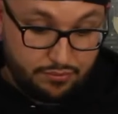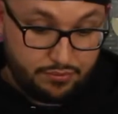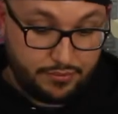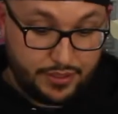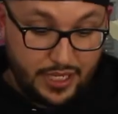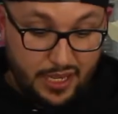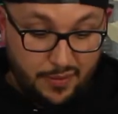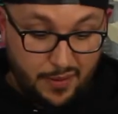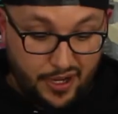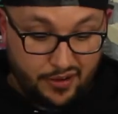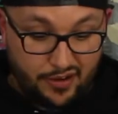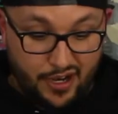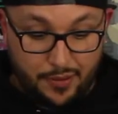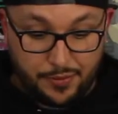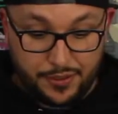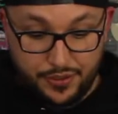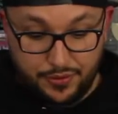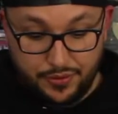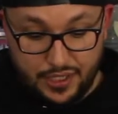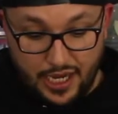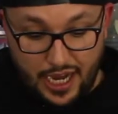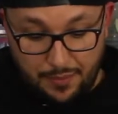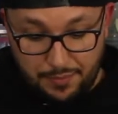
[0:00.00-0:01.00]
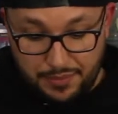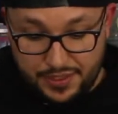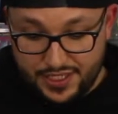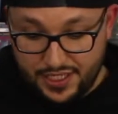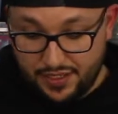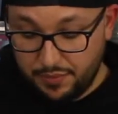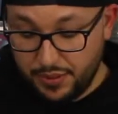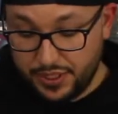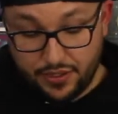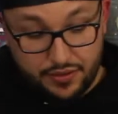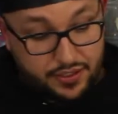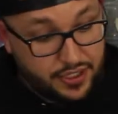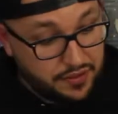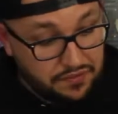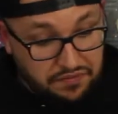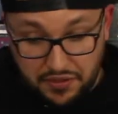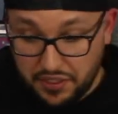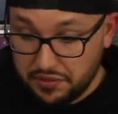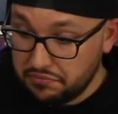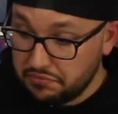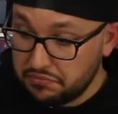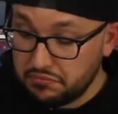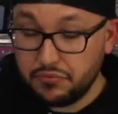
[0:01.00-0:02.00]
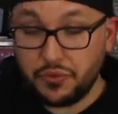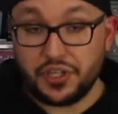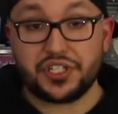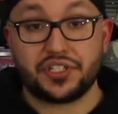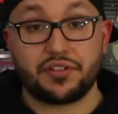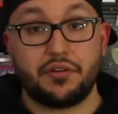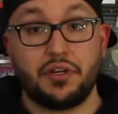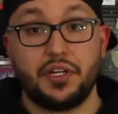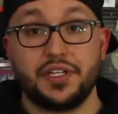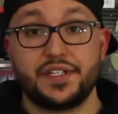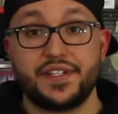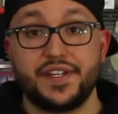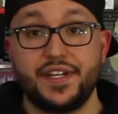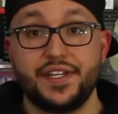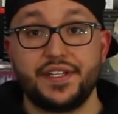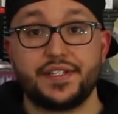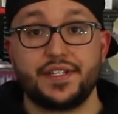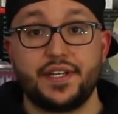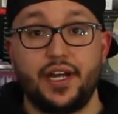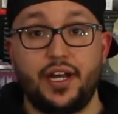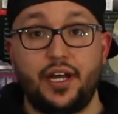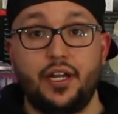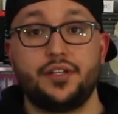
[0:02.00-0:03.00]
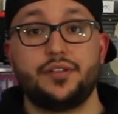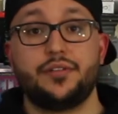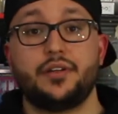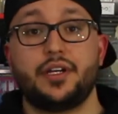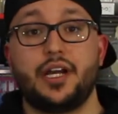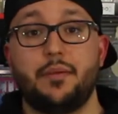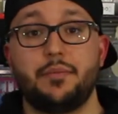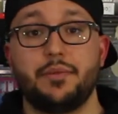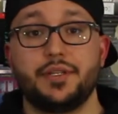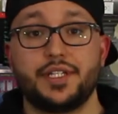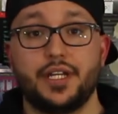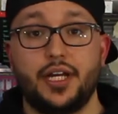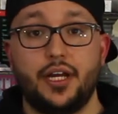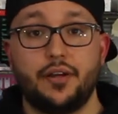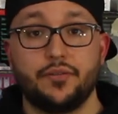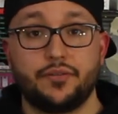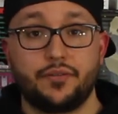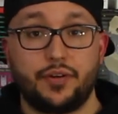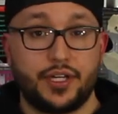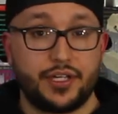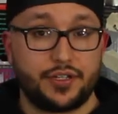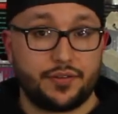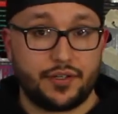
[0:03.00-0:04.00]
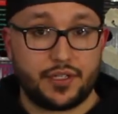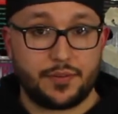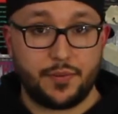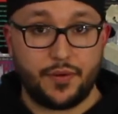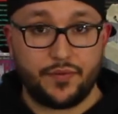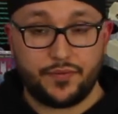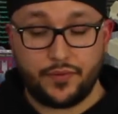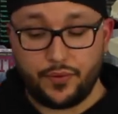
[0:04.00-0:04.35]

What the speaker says: Game I grabbed 2 copies of, but they're different. One's Greatest Hits. 2 copies of Gran Turismo